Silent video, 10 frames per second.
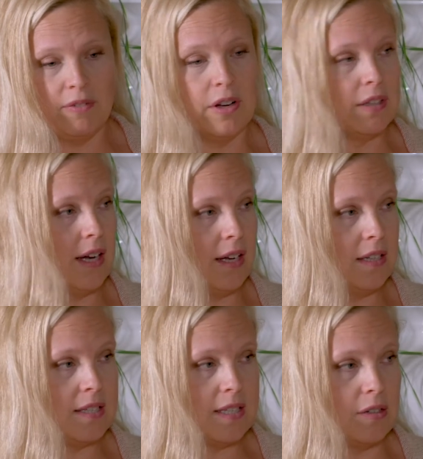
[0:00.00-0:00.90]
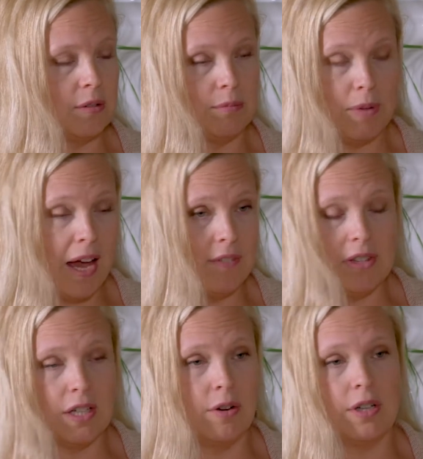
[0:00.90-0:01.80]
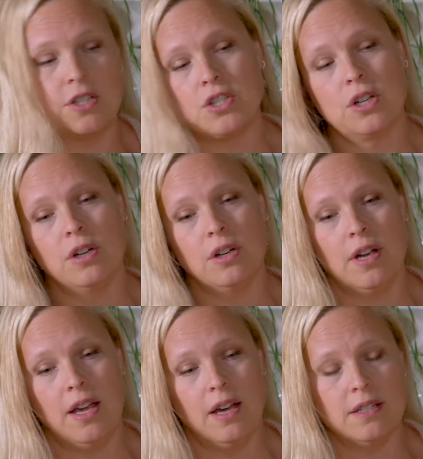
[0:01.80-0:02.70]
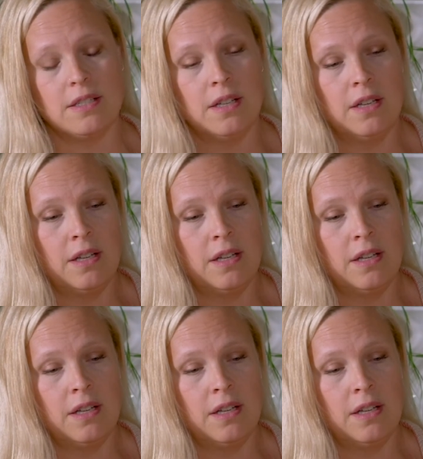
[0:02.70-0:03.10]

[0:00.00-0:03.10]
of our line is still having the coconut sugar and